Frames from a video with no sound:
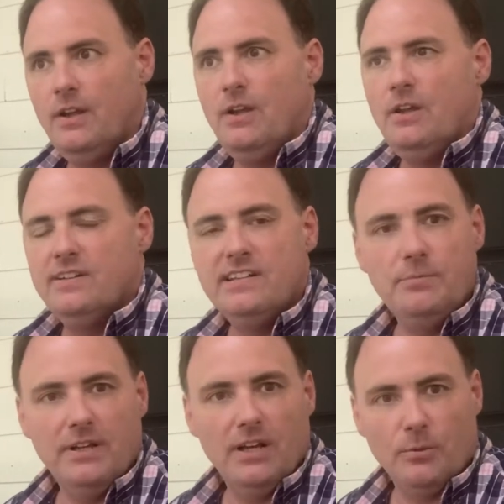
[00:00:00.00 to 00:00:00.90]

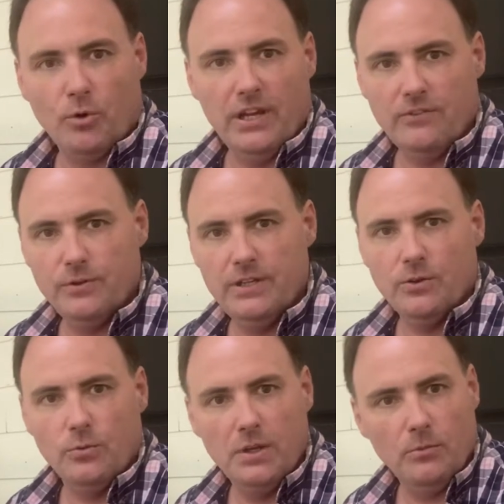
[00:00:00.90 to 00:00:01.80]
CPL brake free or
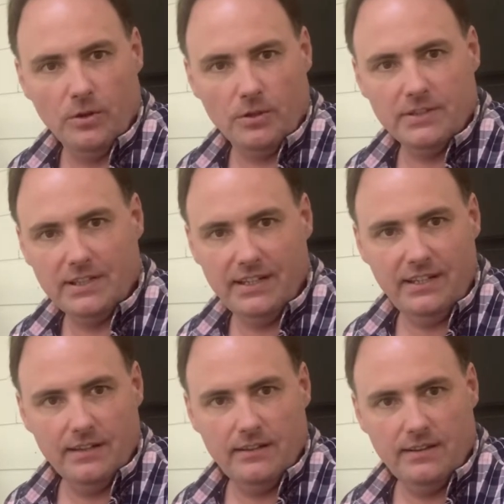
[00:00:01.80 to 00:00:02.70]
rim oil to clean
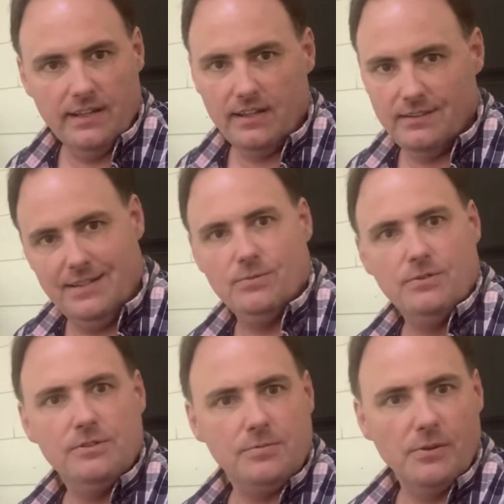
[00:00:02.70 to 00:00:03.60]
it, thinking that's what
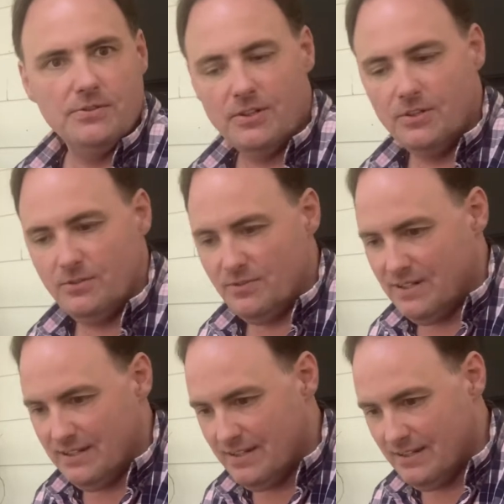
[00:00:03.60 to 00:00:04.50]
you're supposed to do.
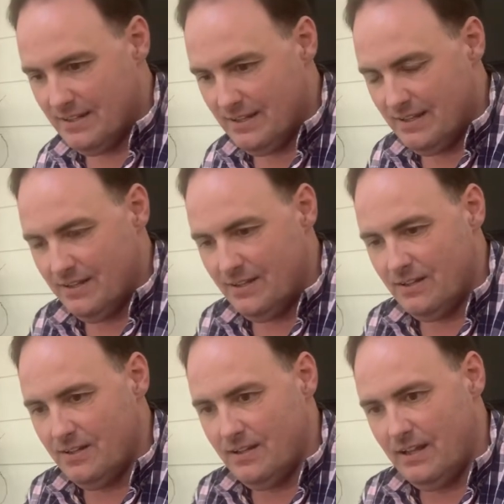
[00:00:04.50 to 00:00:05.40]

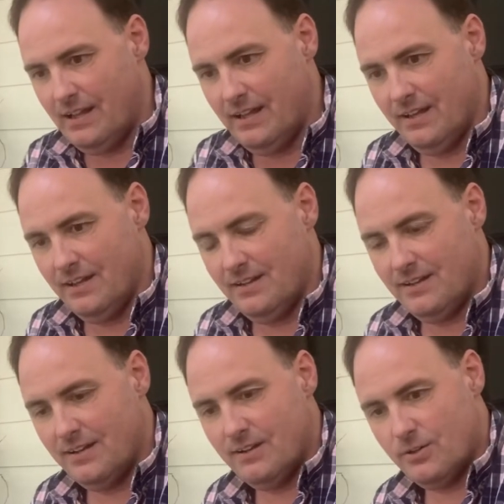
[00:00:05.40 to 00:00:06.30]
And
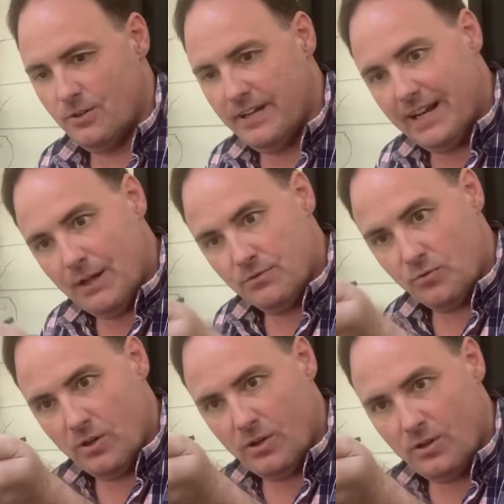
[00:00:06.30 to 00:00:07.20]
turned out I was
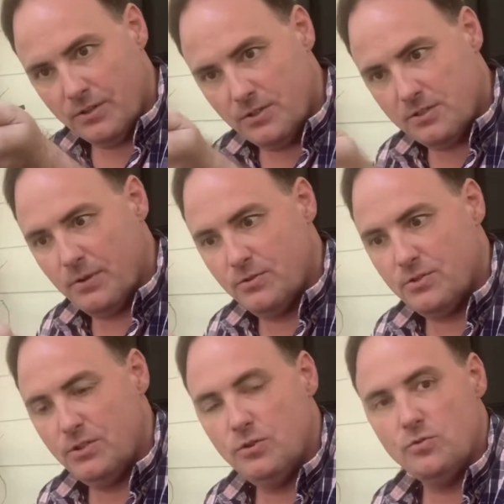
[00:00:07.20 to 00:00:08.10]
wrong. You're supposed
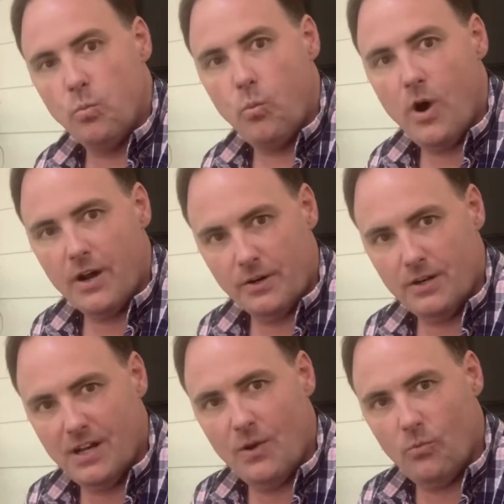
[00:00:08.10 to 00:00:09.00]
to use water,
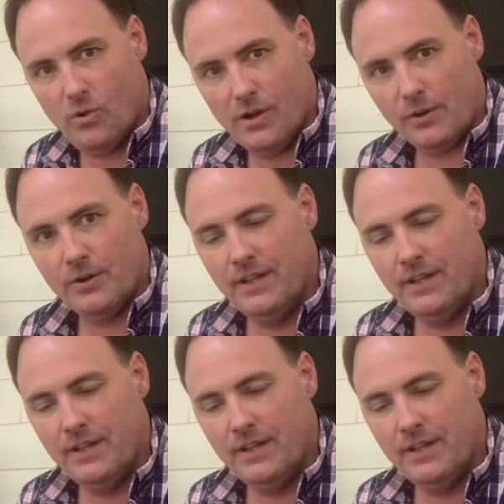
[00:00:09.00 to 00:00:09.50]
hot water,